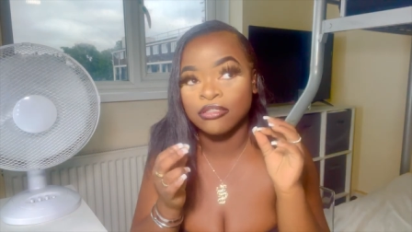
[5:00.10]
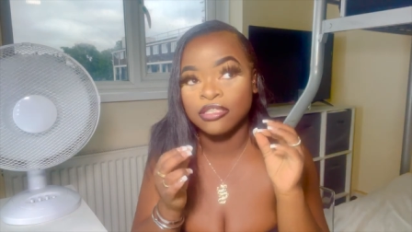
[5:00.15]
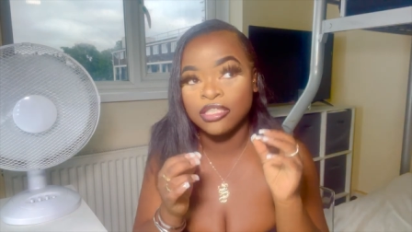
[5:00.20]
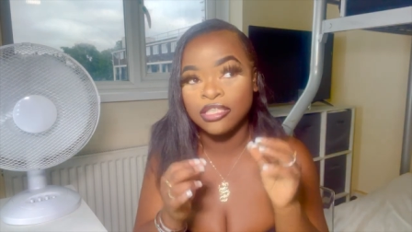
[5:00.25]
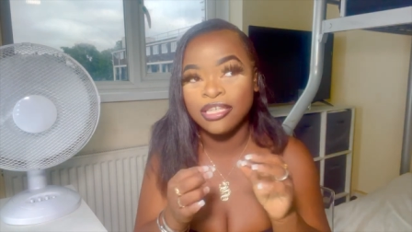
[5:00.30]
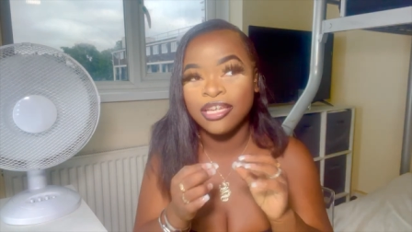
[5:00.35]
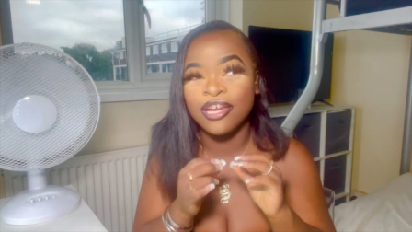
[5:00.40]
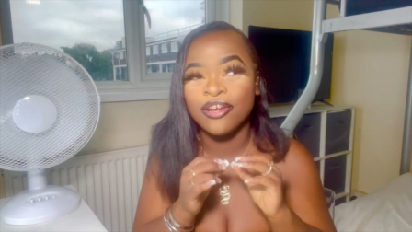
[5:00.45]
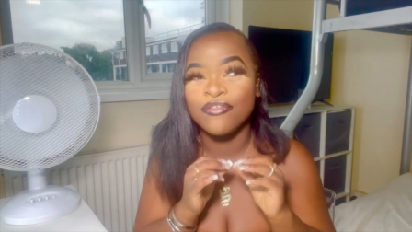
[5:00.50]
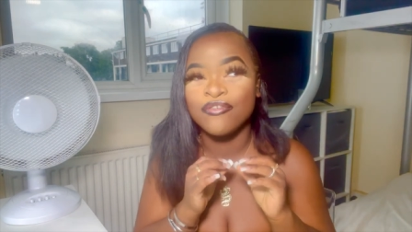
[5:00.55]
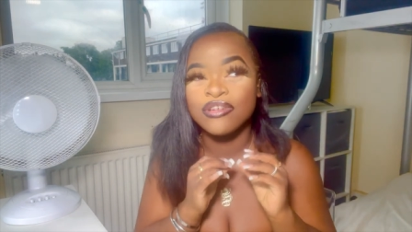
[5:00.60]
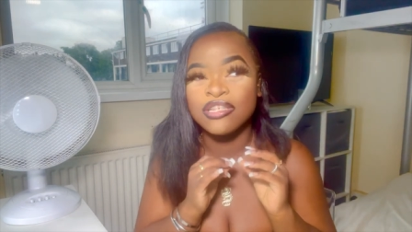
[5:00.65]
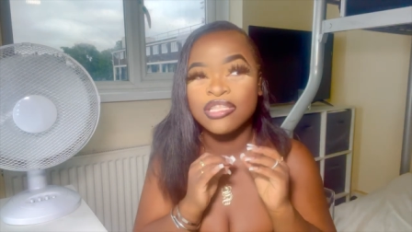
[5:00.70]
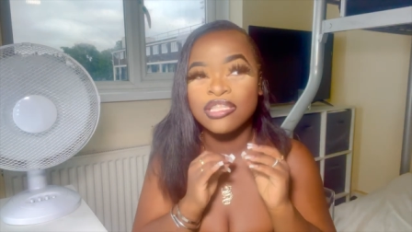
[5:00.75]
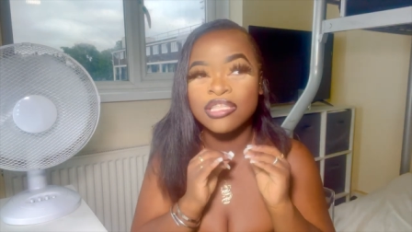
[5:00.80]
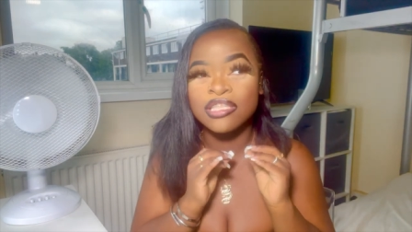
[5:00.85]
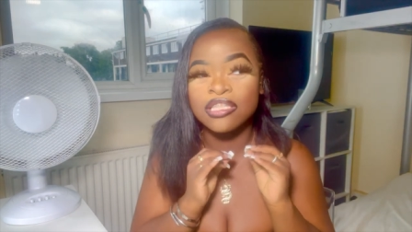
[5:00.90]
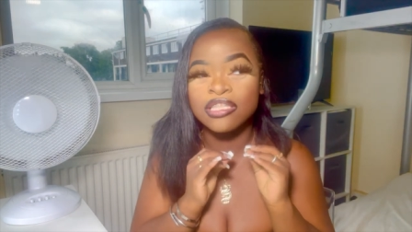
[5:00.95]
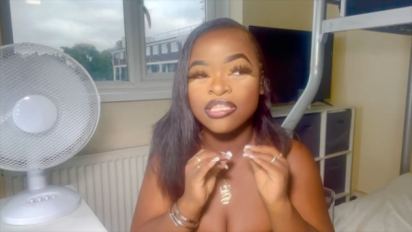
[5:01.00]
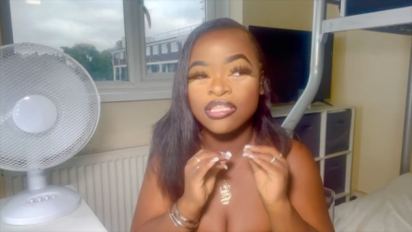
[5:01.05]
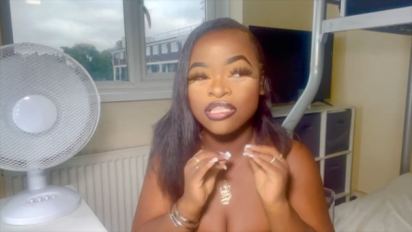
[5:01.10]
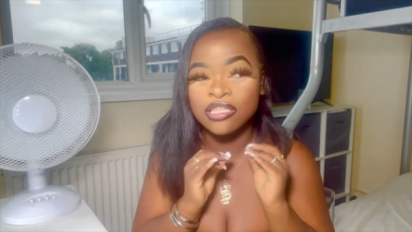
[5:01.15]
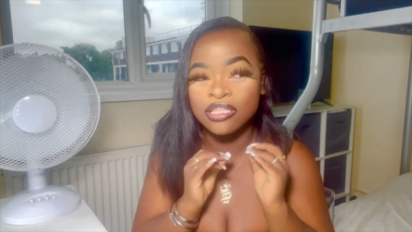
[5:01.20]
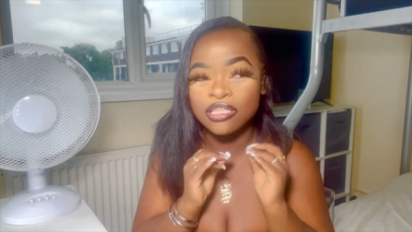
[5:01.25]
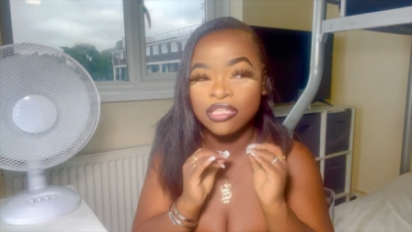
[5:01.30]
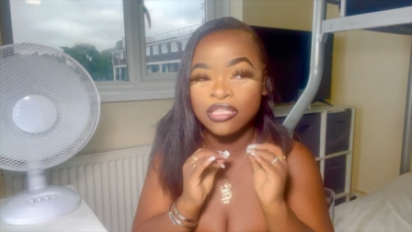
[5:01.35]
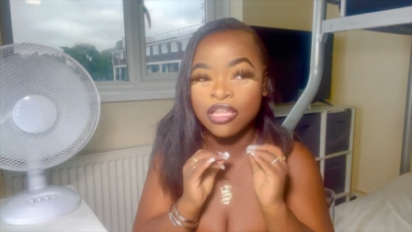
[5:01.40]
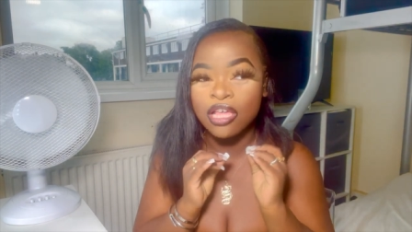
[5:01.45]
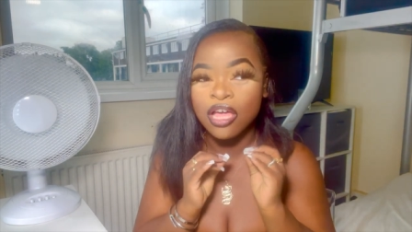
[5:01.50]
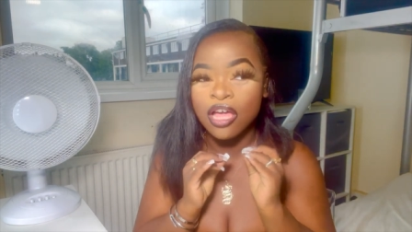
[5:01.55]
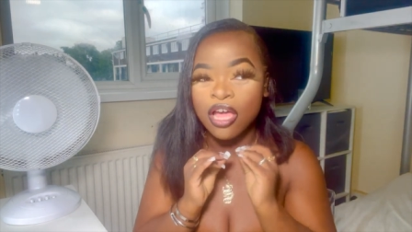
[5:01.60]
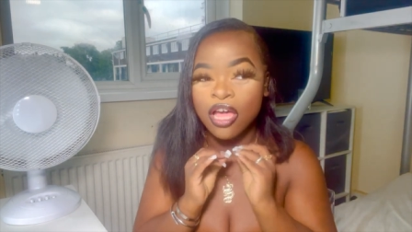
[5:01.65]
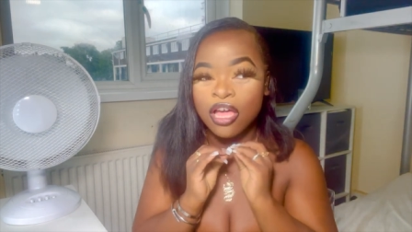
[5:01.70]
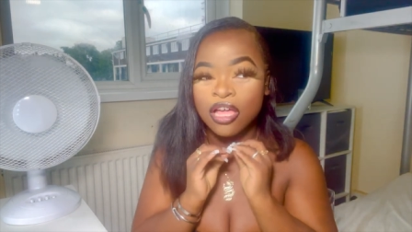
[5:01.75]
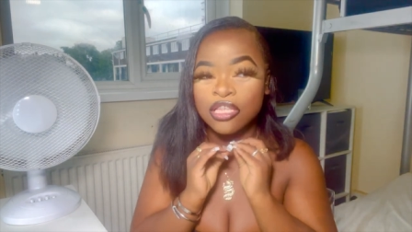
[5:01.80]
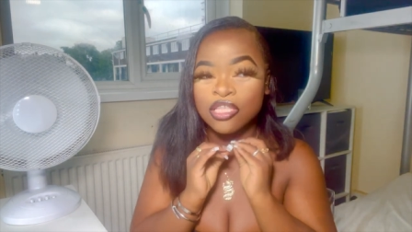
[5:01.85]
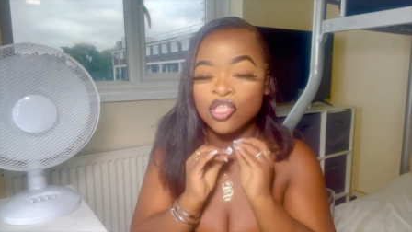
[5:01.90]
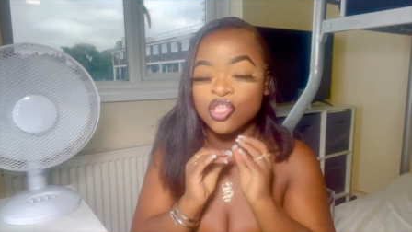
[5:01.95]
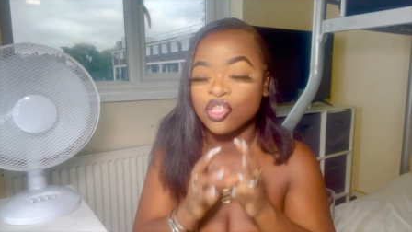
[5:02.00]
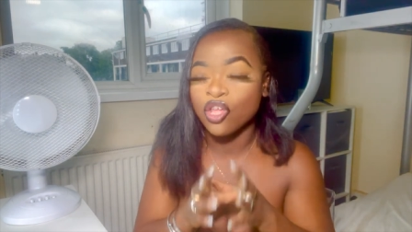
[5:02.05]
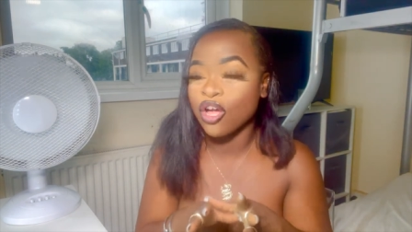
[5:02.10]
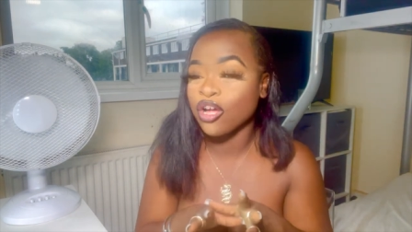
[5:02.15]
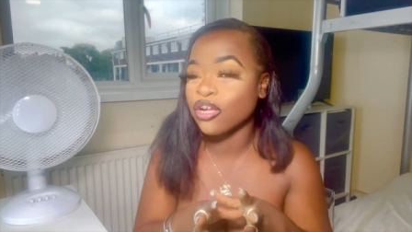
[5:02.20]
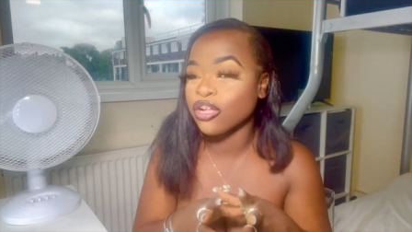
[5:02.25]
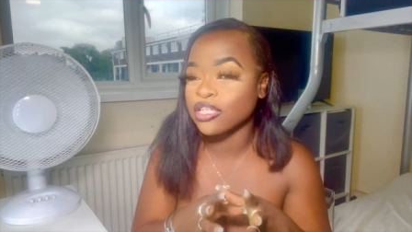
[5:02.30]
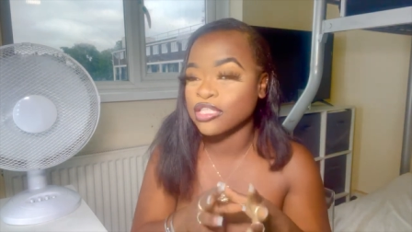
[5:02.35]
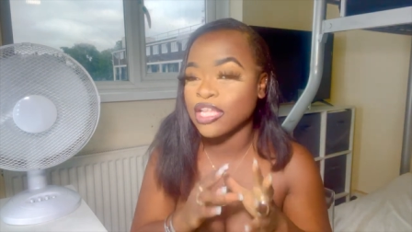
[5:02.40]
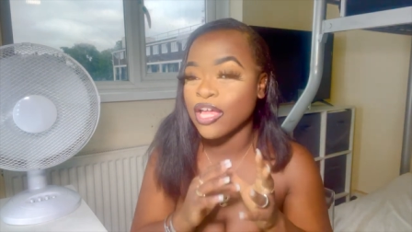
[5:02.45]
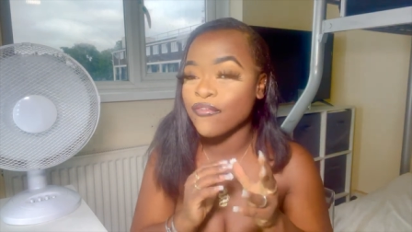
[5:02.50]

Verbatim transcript: the euros sunglasses